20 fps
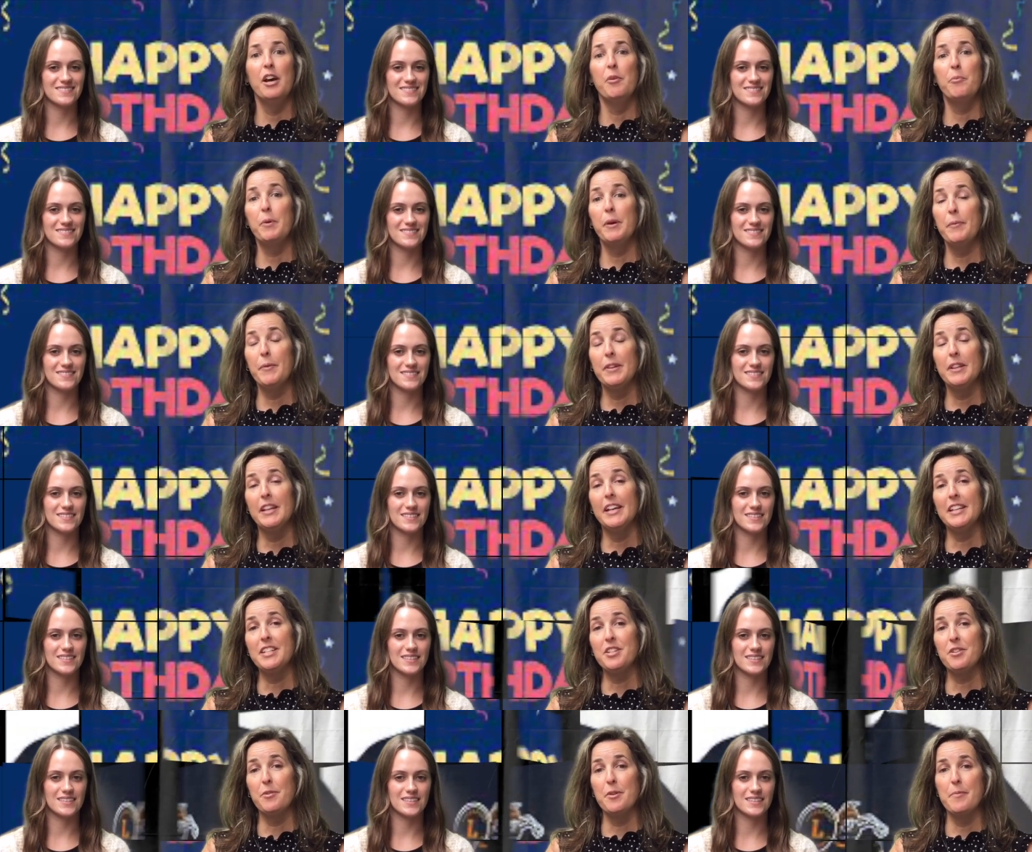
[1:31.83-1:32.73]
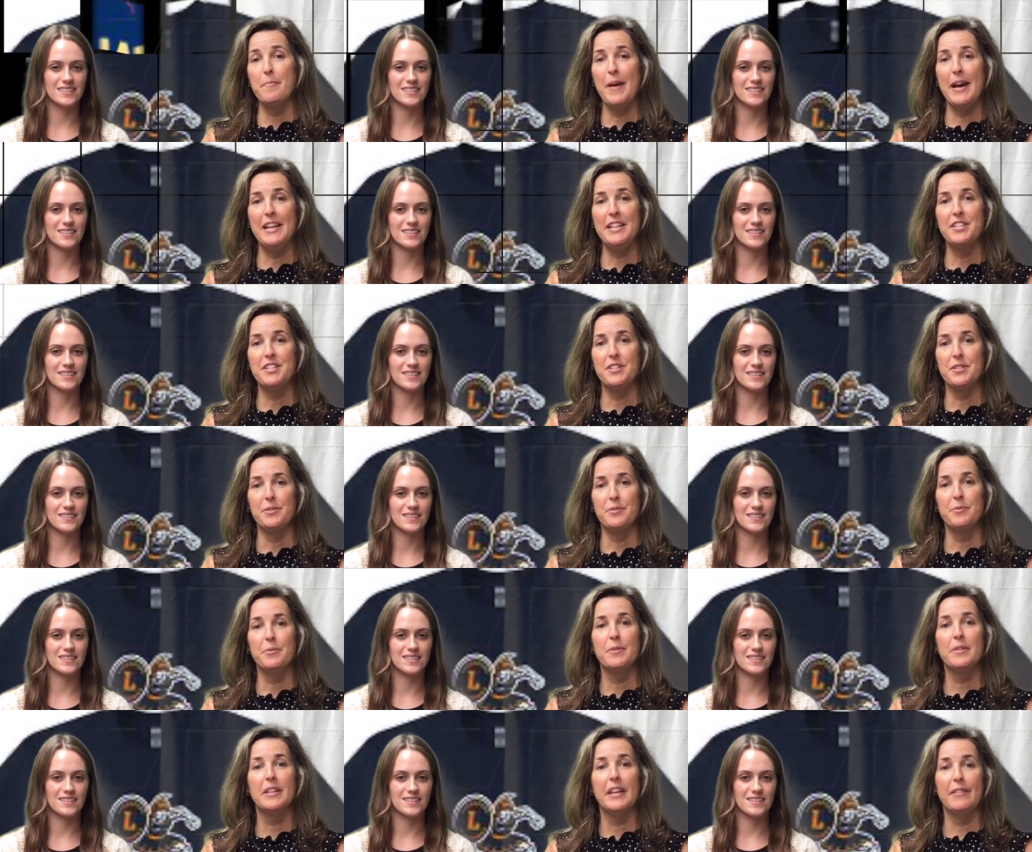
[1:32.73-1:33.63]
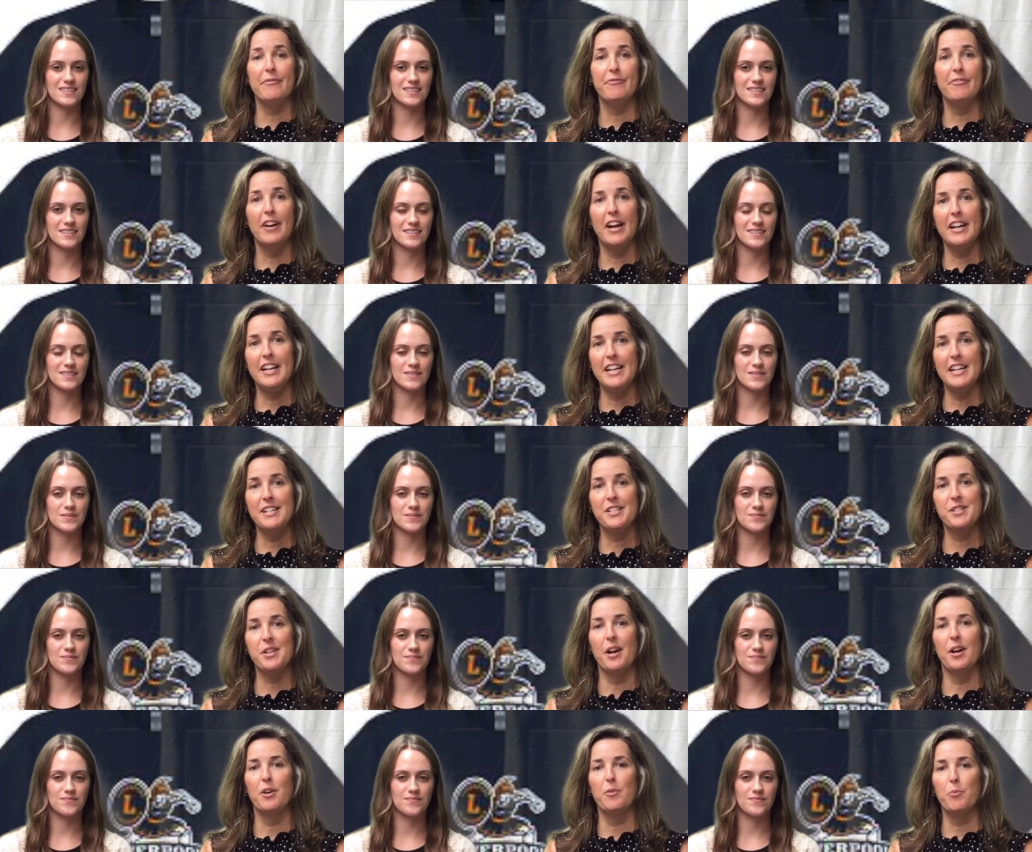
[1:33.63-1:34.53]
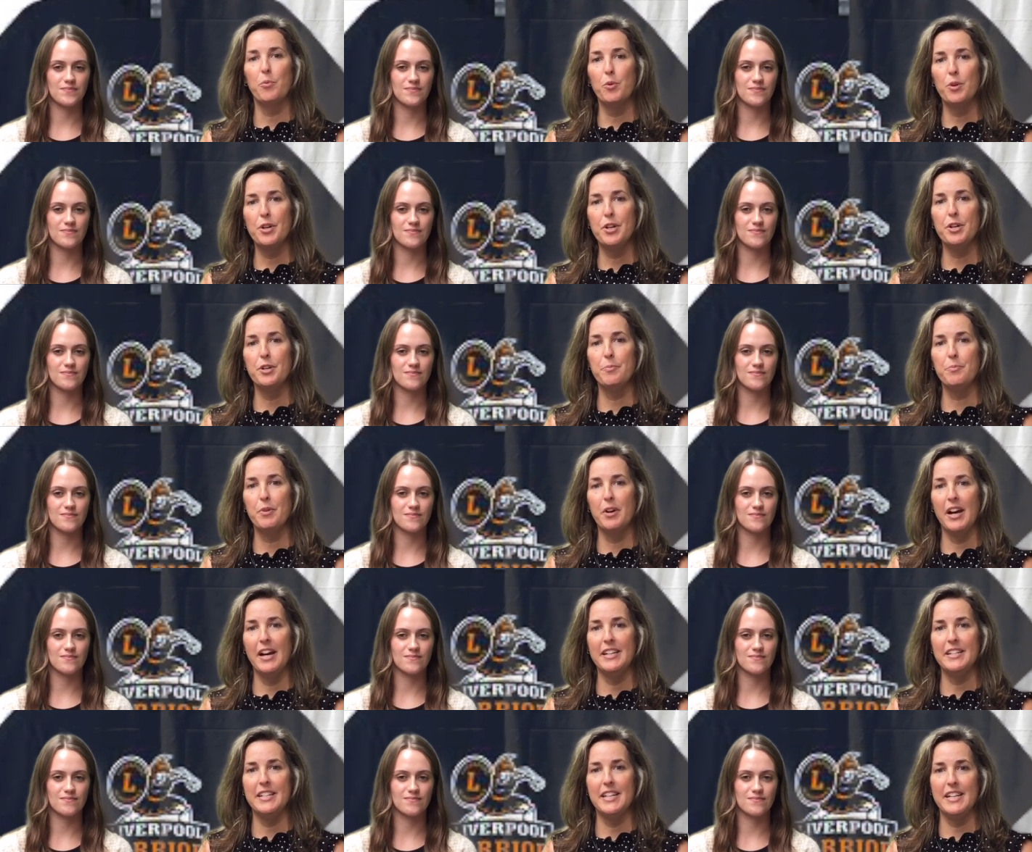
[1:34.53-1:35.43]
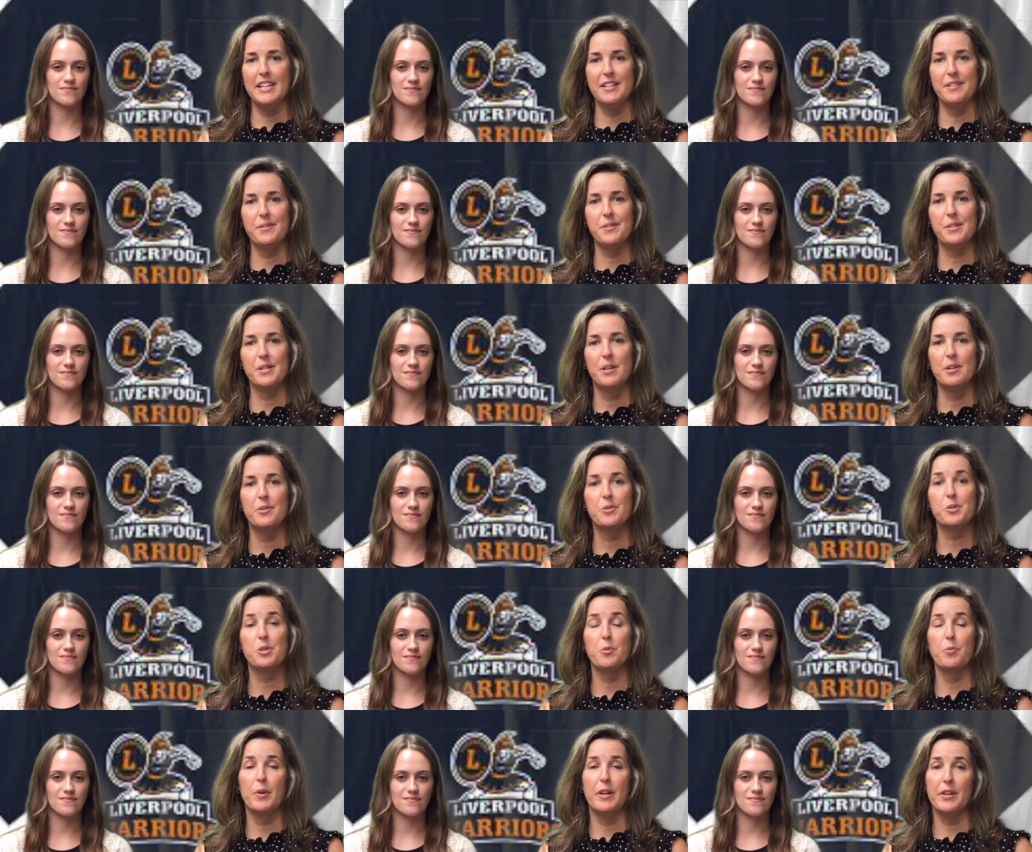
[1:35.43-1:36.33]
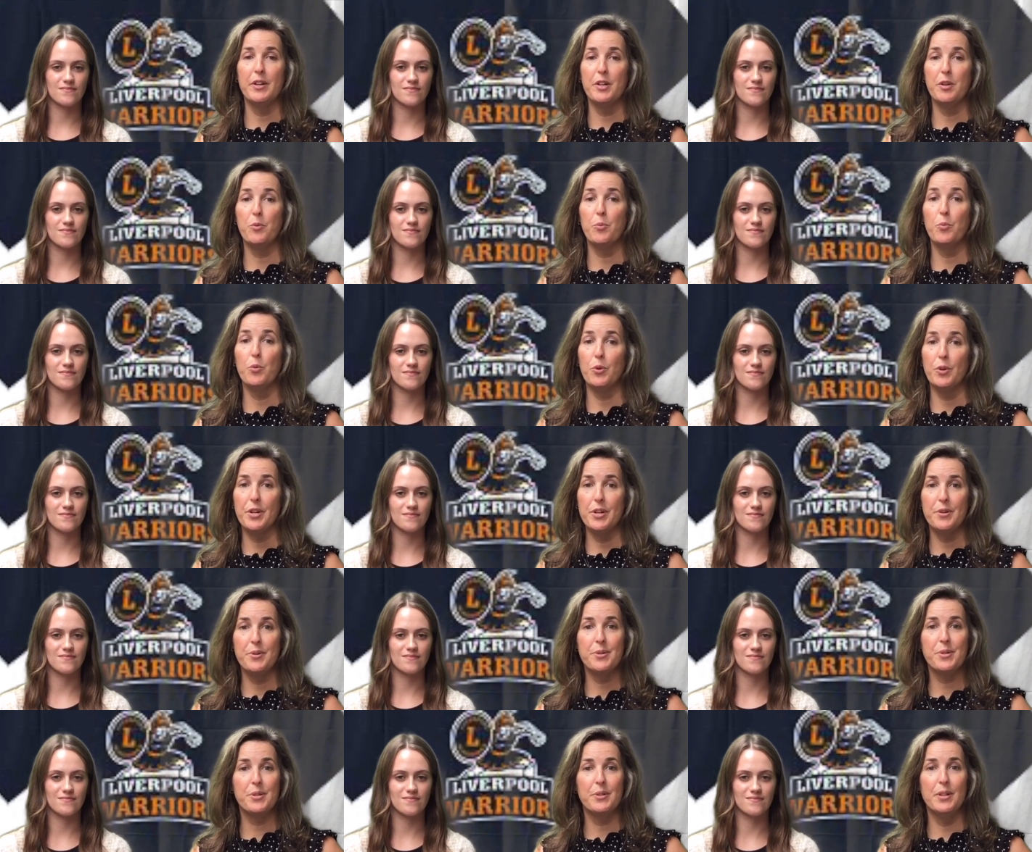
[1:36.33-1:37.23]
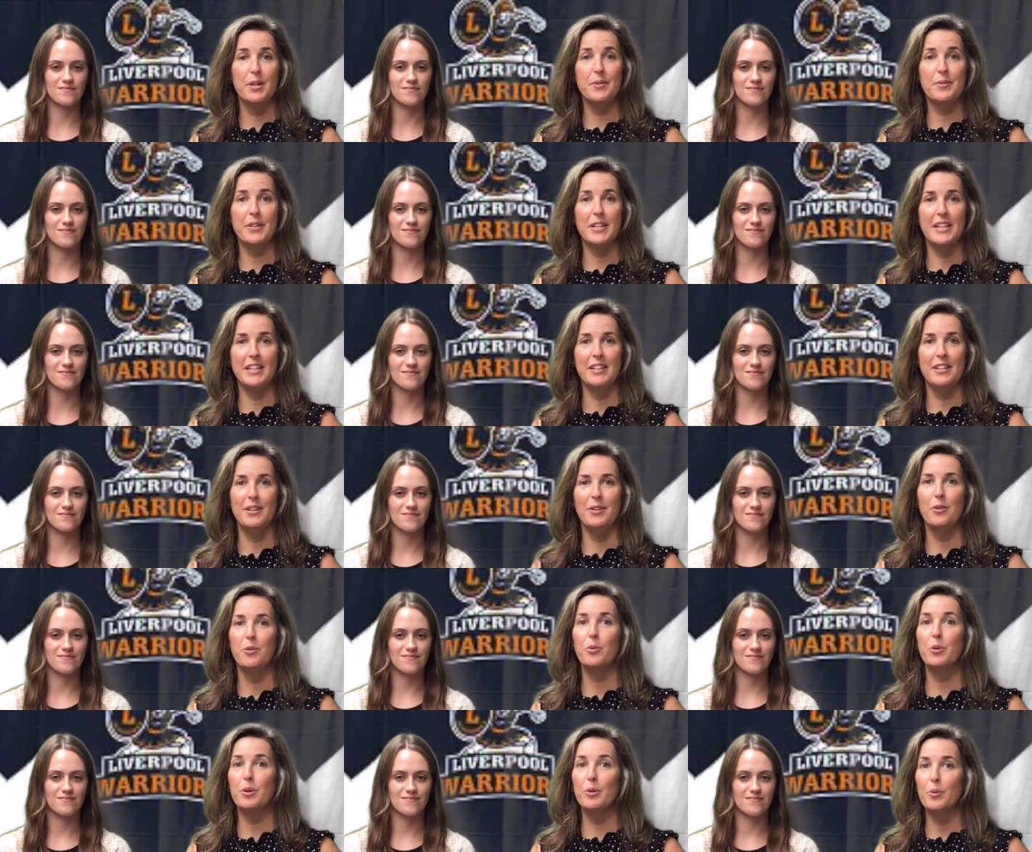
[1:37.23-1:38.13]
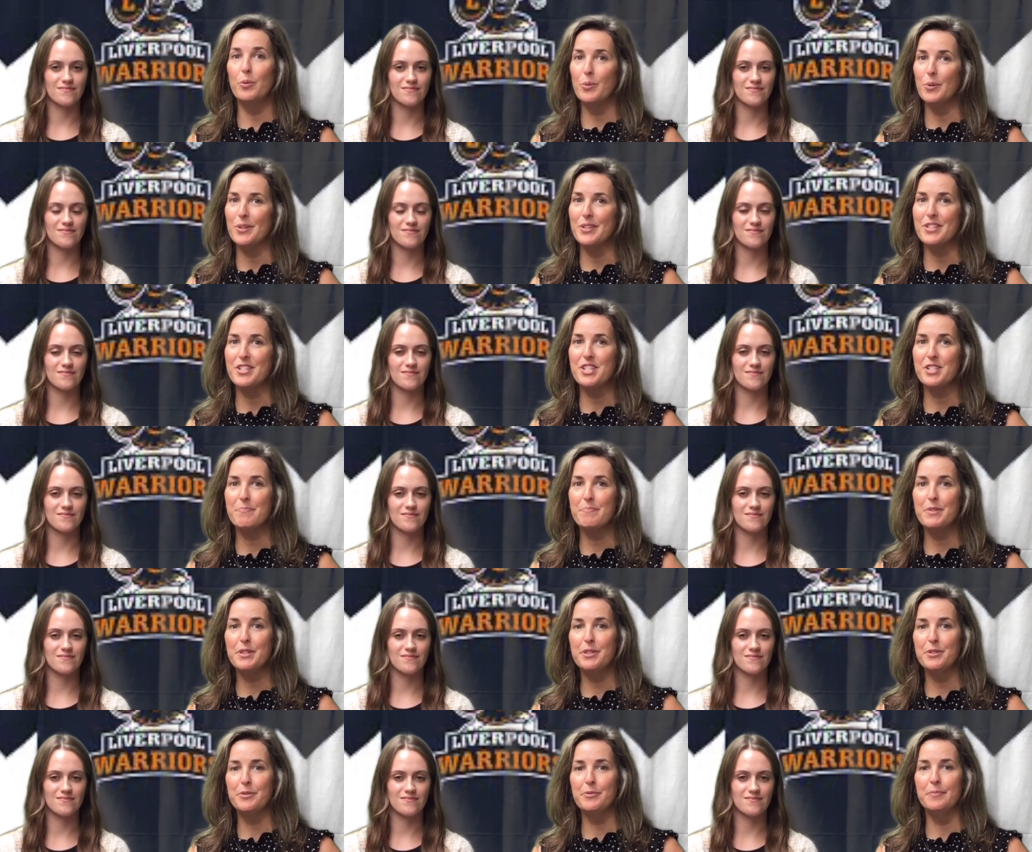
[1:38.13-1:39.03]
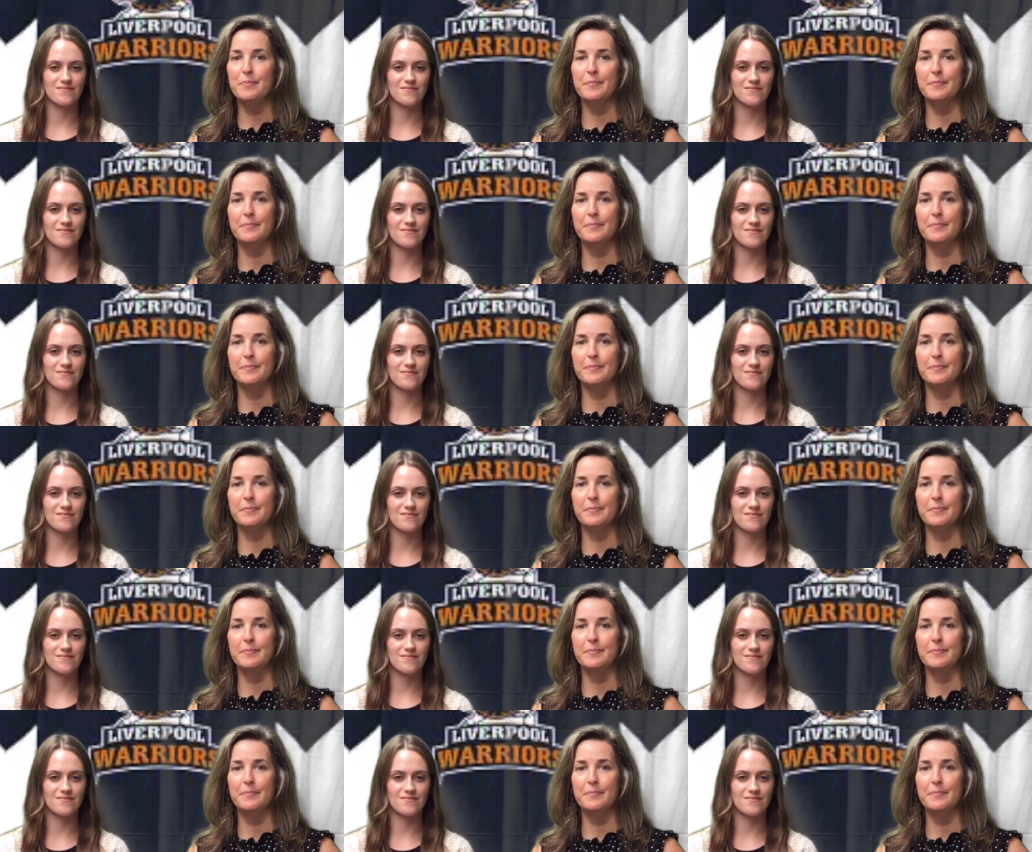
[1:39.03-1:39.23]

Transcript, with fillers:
Speaker 1: We would like to remind you that Fridays are Warrior Pride Days, so wear your Warrior's clothing or orange and blue.